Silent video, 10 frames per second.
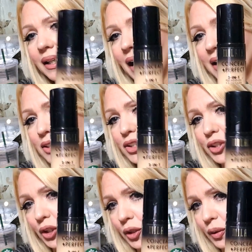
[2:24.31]
and got
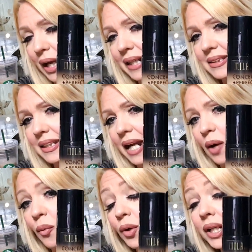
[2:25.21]
two. Like I said, I
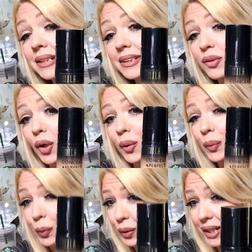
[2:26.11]
wanted zero
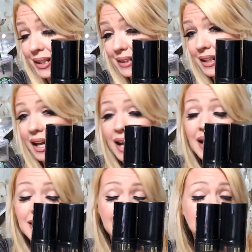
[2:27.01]
one
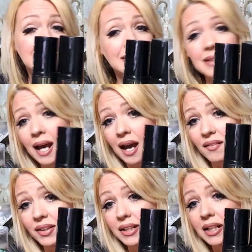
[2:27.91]
they didn't
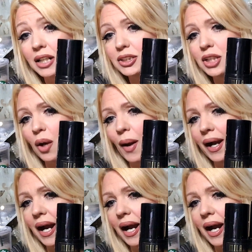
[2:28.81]
have it, so I